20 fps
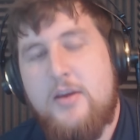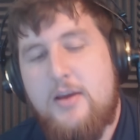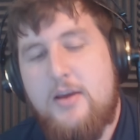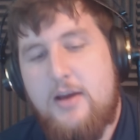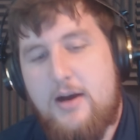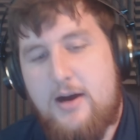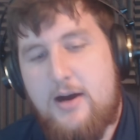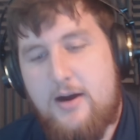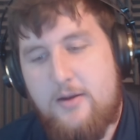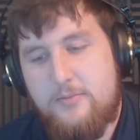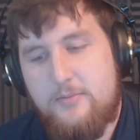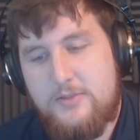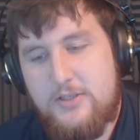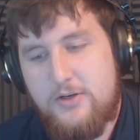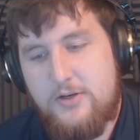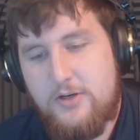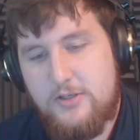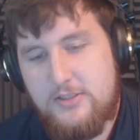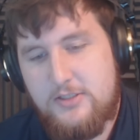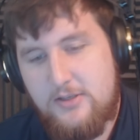Um, so
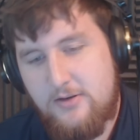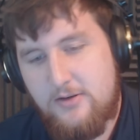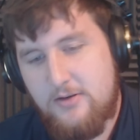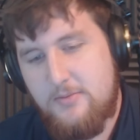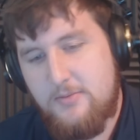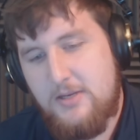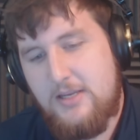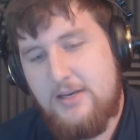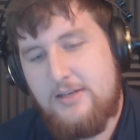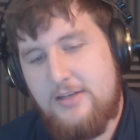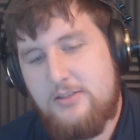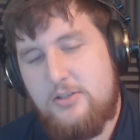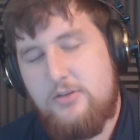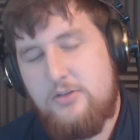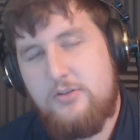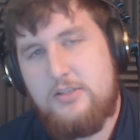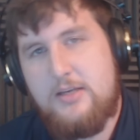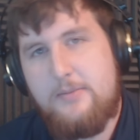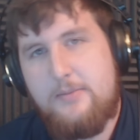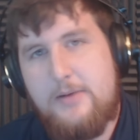you're still going to be getting two
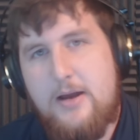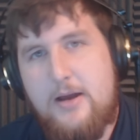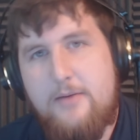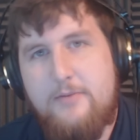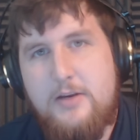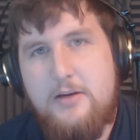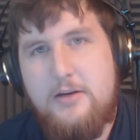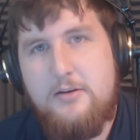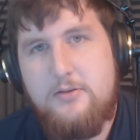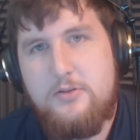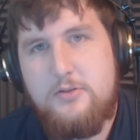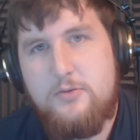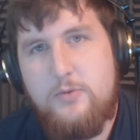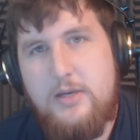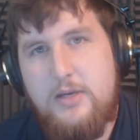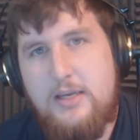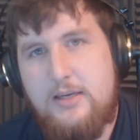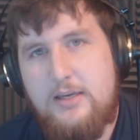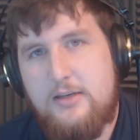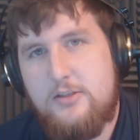SupCom videos a
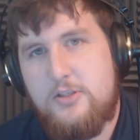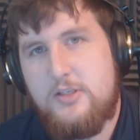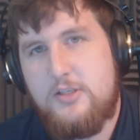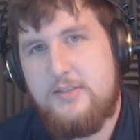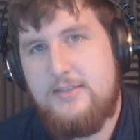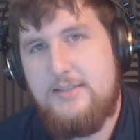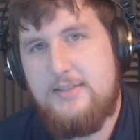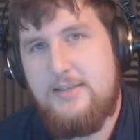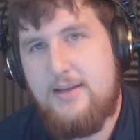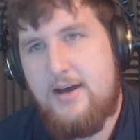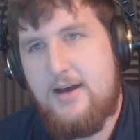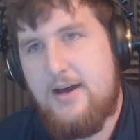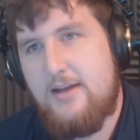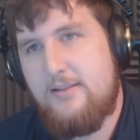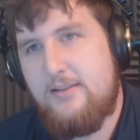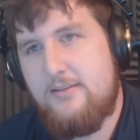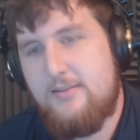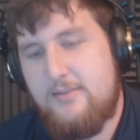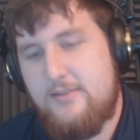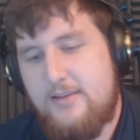week, just
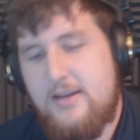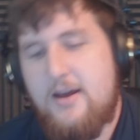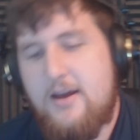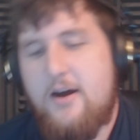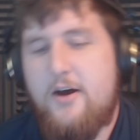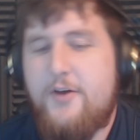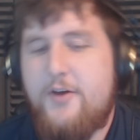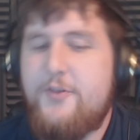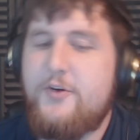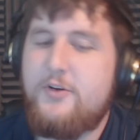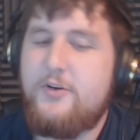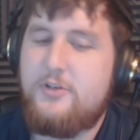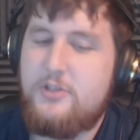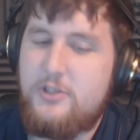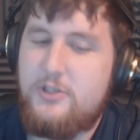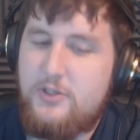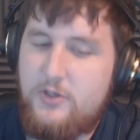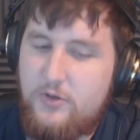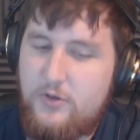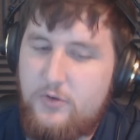not the other
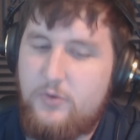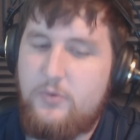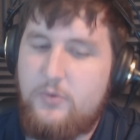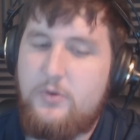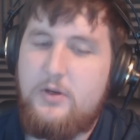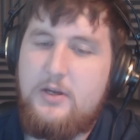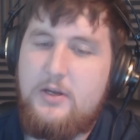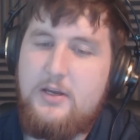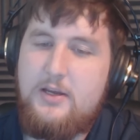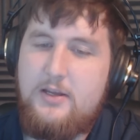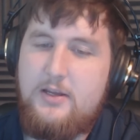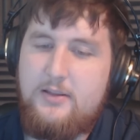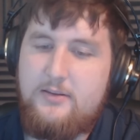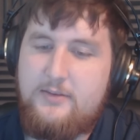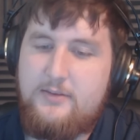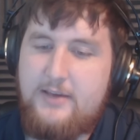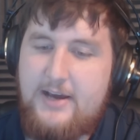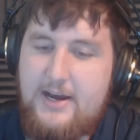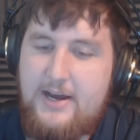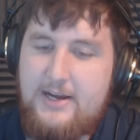two
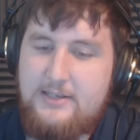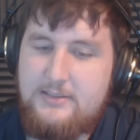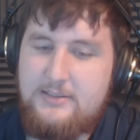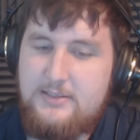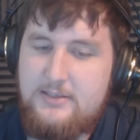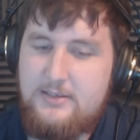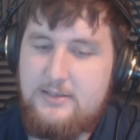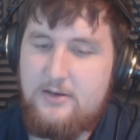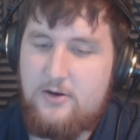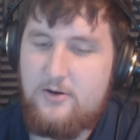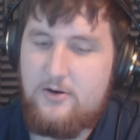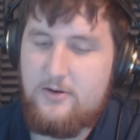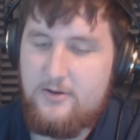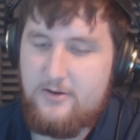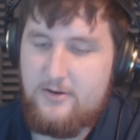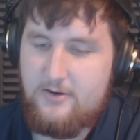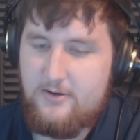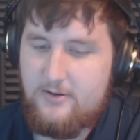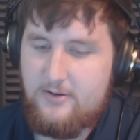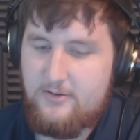that
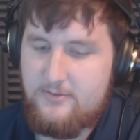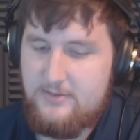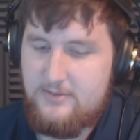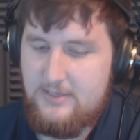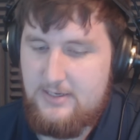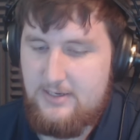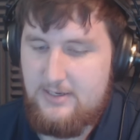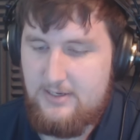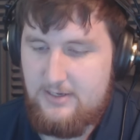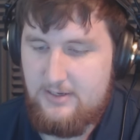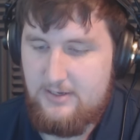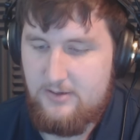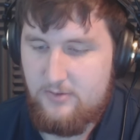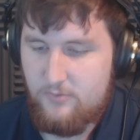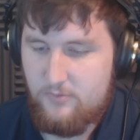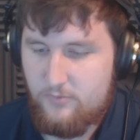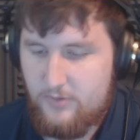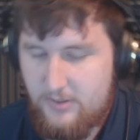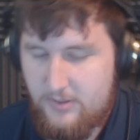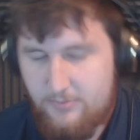are the
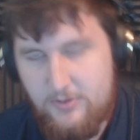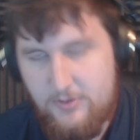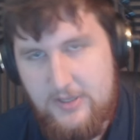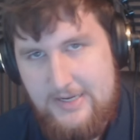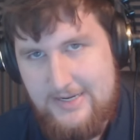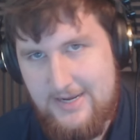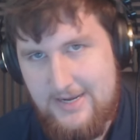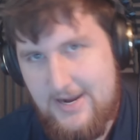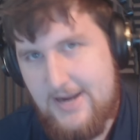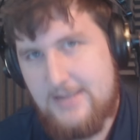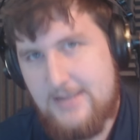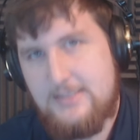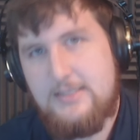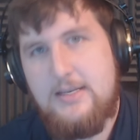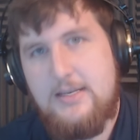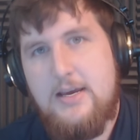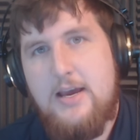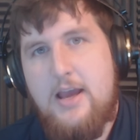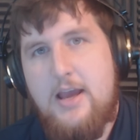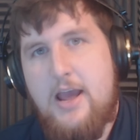replay casts.
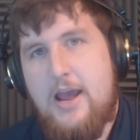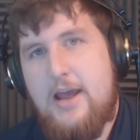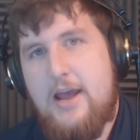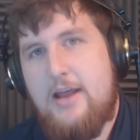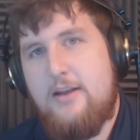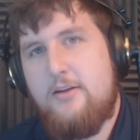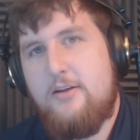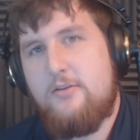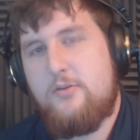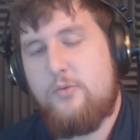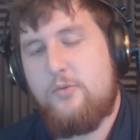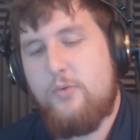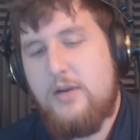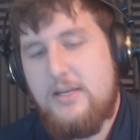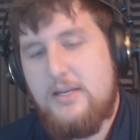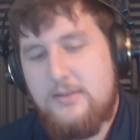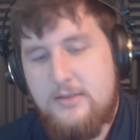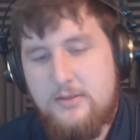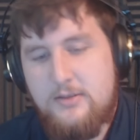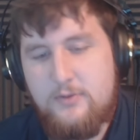And the
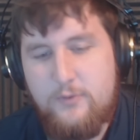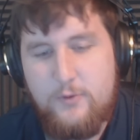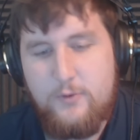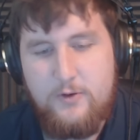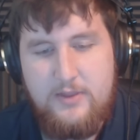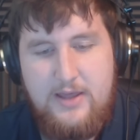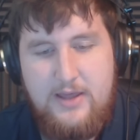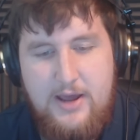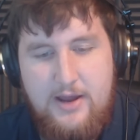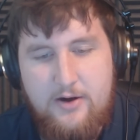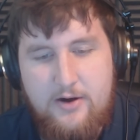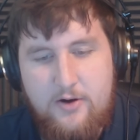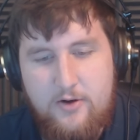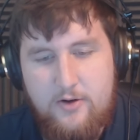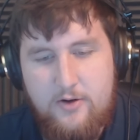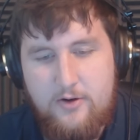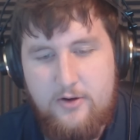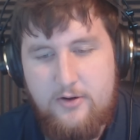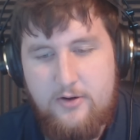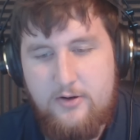reasons for that
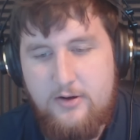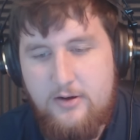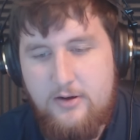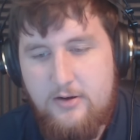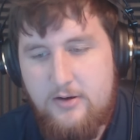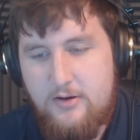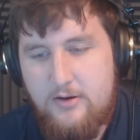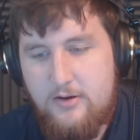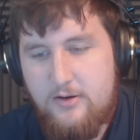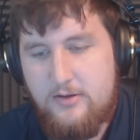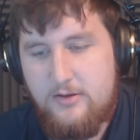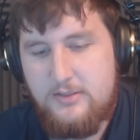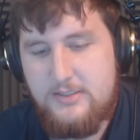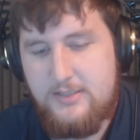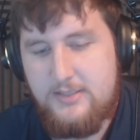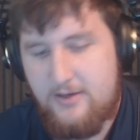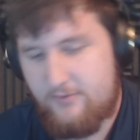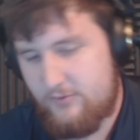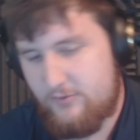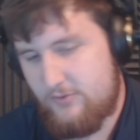are
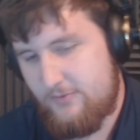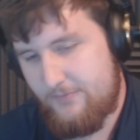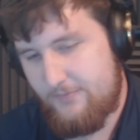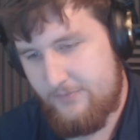several.